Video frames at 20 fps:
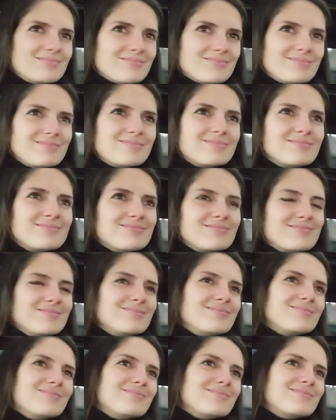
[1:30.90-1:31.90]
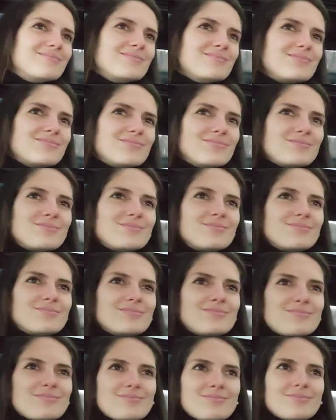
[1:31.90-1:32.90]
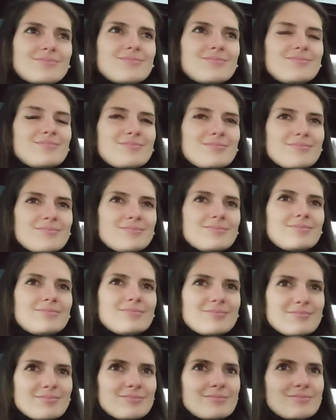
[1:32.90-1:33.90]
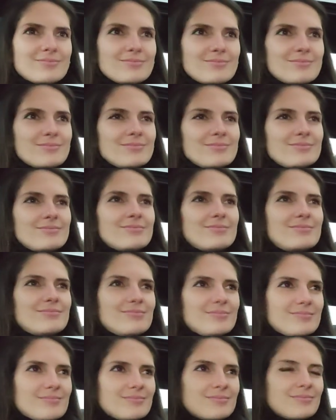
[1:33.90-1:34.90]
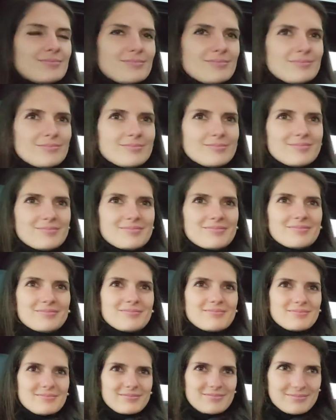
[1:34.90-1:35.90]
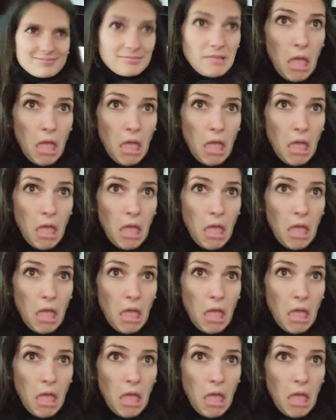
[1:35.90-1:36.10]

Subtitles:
No words are spoken by the person on screen.